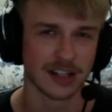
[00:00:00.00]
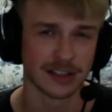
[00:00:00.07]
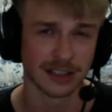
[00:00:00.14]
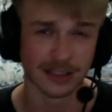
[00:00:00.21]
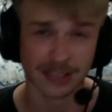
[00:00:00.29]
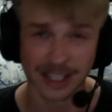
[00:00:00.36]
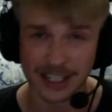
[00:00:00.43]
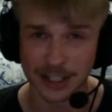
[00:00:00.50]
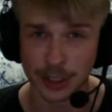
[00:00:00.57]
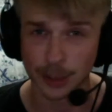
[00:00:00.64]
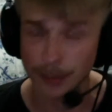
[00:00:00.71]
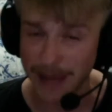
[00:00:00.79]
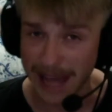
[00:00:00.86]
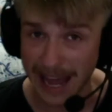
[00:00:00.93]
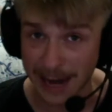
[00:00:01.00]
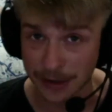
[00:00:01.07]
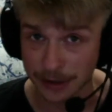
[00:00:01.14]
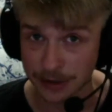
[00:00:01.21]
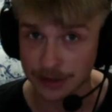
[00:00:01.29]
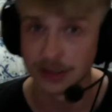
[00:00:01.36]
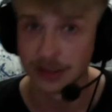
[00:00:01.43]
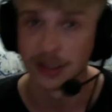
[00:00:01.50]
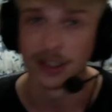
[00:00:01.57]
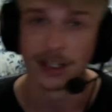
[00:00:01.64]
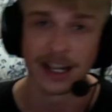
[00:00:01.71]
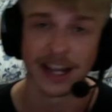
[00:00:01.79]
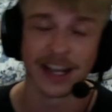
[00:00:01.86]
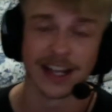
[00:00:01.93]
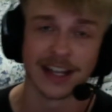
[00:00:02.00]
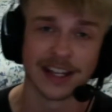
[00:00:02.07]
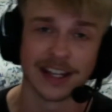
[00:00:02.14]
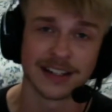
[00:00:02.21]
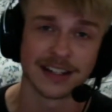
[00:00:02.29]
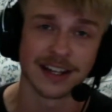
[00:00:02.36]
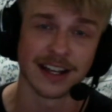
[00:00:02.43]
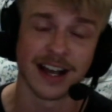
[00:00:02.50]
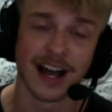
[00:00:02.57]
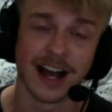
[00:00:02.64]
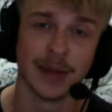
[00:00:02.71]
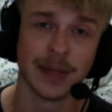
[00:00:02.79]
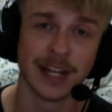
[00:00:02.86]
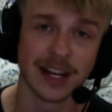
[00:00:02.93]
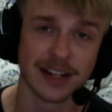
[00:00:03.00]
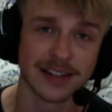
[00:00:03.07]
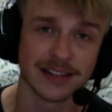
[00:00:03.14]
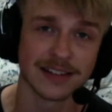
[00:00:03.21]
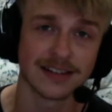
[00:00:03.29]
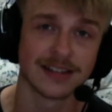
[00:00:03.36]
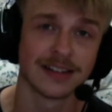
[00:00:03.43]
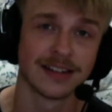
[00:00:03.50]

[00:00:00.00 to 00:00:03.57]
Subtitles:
linear pattern. And I'll be honest,